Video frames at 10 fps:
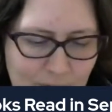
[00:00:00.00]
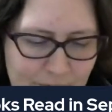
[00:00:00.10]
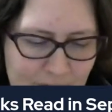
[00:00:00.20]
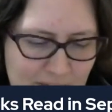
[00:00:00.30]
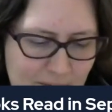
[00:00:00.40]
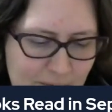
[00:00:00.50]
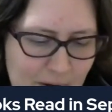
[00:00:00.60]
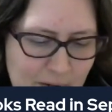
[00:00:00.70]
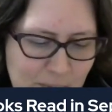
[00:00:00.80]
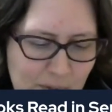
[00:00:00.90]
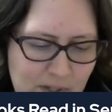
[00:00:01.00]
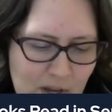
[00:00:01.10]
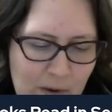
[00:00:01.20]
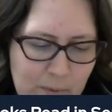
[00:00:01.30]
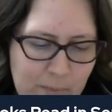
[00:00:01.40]
The first of those was
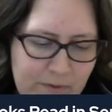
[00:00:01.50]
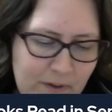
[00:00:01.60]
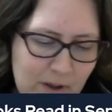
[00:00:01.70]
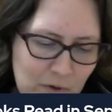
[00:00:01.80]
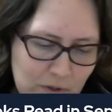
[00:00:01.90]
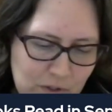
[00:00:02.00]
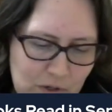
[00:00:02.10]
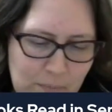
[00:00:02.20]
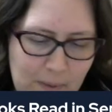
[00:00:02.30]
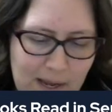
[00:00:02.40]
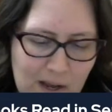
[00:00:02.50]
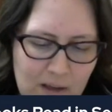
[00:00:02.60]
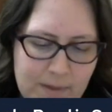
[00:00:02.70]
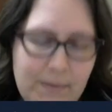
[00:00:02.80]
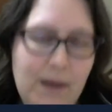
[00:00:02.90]
I Would Prefer Not To by
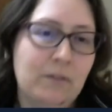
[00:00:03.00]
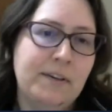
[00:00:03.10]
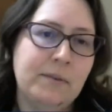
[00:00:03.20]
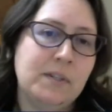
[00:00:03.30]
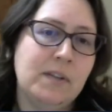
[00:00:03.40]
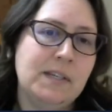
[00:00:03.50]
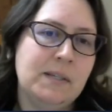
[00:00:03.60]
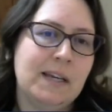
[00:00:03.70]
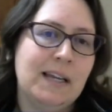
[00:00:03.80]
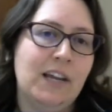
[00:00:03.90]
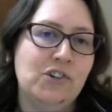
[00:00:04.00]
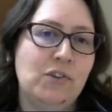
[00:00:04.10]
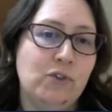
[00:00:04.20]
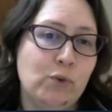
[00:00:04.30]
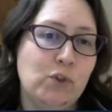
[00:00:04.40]
Herman Melville. So this is a
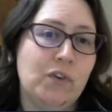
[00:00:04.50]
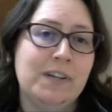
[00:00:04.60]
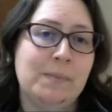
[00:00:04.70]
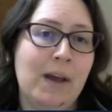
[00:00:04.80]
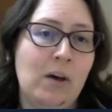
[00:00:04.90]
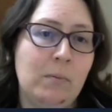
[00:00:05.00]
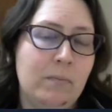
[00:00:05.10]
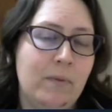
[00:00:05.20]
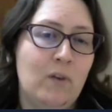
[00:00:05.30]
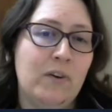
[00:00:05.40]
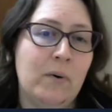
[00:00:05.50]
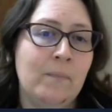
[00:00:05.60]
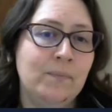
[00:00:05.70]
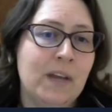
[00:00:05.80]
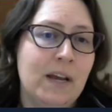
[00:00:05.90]
collection of short stories by Herman Melville.